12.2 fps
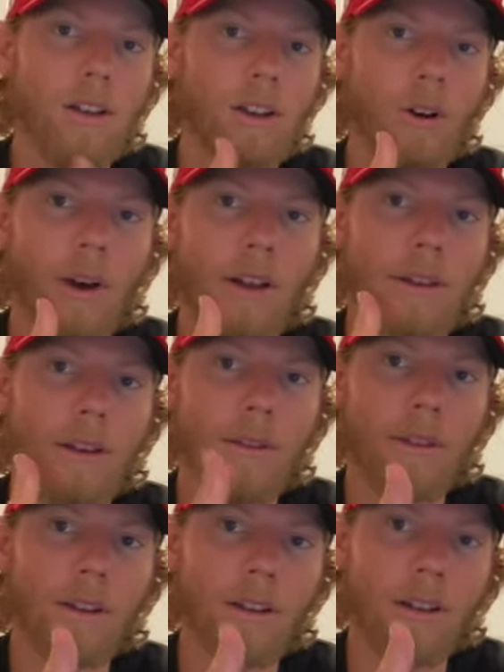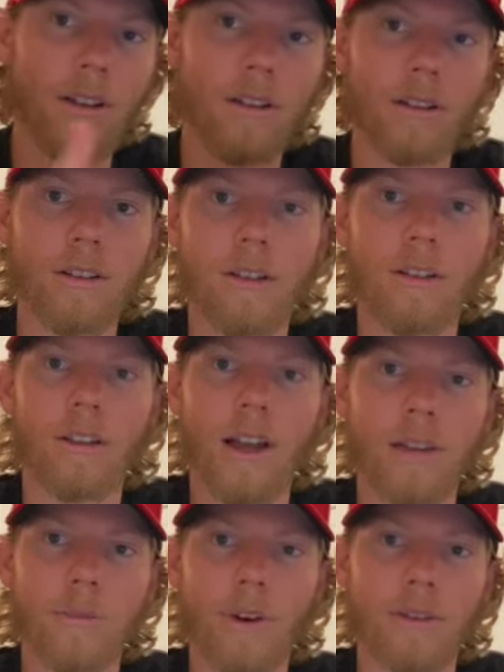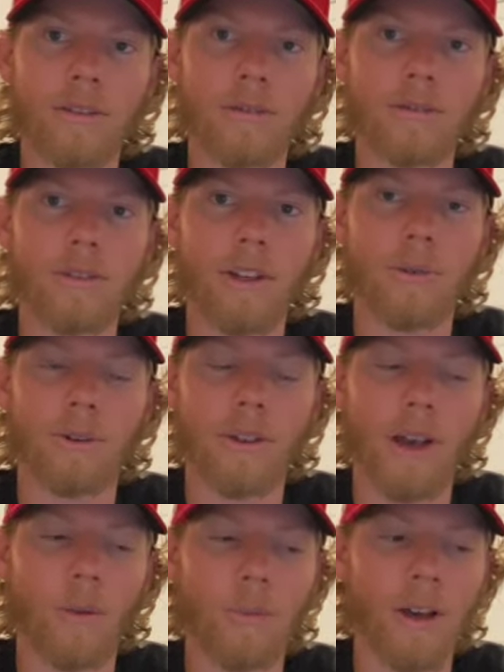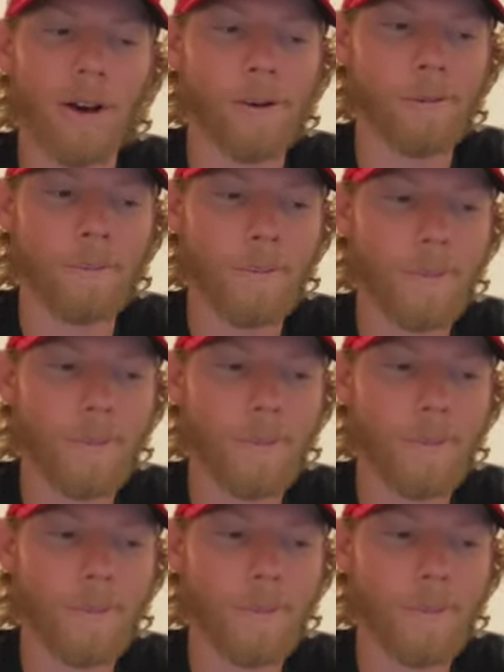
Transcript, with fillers: go ahead and hit the hit the like button. That'd really help me out.